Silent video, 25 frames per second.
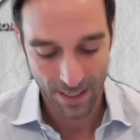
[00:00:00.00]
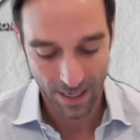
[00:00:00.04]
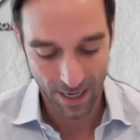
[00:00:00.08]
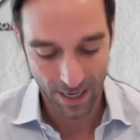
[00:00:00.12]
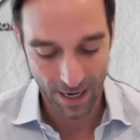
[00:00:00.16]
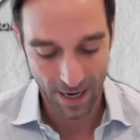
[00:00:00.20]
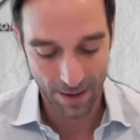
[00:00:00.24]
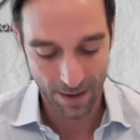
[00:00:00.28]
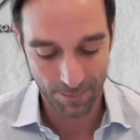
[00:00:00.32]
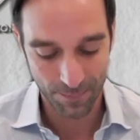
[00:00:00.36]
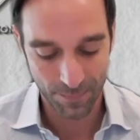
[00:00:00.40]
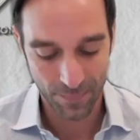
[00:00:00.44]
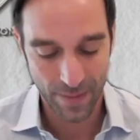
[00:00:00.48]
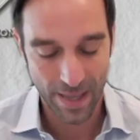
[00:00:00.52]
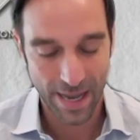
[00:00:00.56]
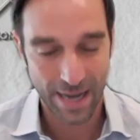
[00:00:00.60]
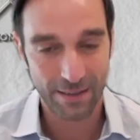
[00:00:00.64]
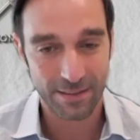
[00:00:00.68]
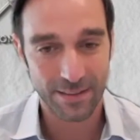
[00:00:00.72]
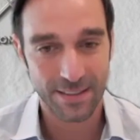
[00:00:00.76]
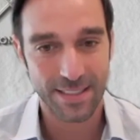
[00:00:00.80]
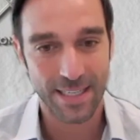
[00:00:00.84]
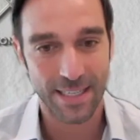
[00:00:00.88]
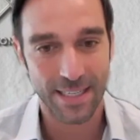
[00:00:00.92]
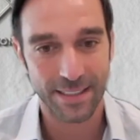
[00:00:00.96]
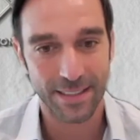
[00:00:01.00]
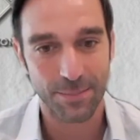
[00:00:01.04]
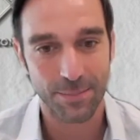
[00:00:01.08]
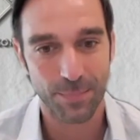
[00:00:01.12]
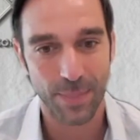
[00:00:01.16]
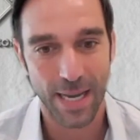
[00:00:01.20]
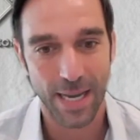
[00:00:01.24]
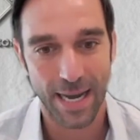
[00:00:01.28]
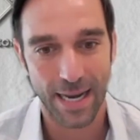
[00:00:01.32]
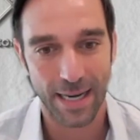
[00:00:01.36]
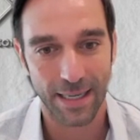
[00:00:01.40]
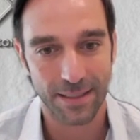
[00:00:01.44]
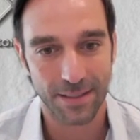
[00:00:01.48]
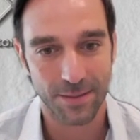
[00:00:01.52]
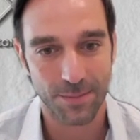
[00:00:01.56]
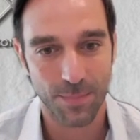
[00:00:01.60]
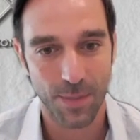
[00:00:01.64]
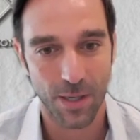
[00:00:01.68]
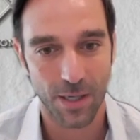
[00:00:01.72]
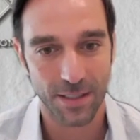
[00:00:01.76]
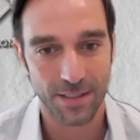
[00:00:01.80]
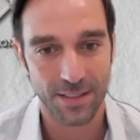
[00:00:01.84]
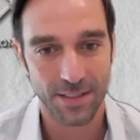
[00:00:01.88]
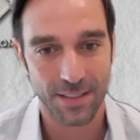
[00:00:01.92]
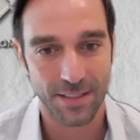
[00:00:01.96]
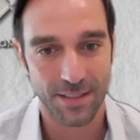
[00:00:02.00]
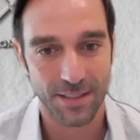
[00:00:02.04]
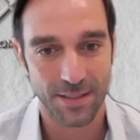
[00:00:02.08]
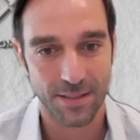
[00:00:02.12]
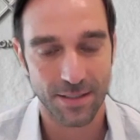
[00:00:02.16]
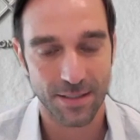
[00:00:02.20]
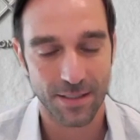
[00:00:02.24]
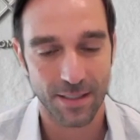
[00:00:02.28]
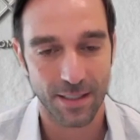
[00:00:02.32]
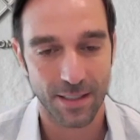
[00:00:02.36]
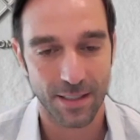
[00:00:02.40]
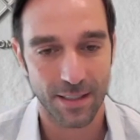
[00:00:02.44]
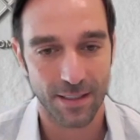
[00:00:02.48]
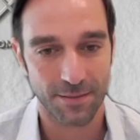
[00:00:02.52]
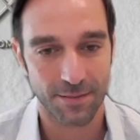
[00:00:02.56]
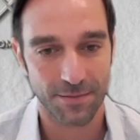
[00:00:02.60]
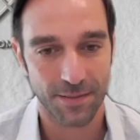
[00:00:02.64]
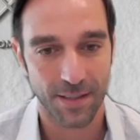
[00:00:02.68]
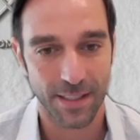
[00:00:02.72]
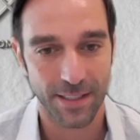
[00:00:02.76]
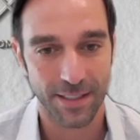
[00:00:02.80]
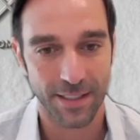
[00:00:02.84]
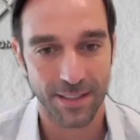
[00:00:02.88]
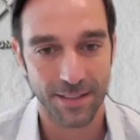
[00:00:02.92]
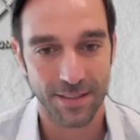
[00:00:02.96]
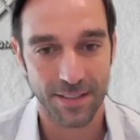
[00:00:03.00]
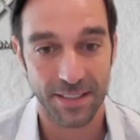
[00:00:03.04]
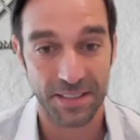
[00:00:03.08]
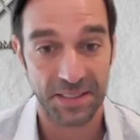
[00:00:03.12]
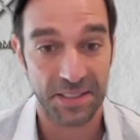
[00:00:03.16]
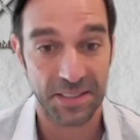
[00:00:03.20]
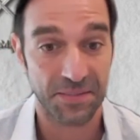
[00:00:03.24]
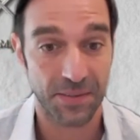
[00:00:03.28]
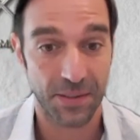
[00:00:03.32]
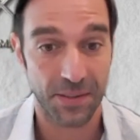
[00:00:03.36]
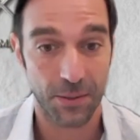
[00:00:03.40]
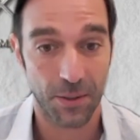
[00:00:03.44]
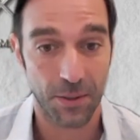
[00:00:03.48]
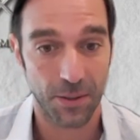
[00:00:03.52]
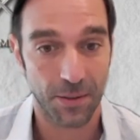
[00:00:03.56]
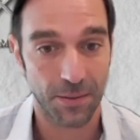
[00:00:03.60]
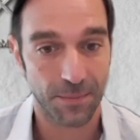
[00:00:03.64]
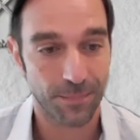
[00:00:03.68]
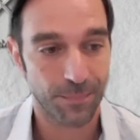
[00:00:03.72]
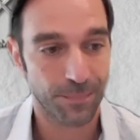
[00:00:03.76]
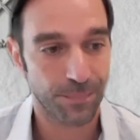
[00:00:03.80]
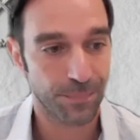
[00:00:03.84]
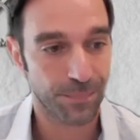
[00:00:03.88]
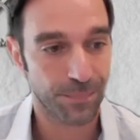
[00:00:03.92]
How does that impact Moxie's financing, if at all?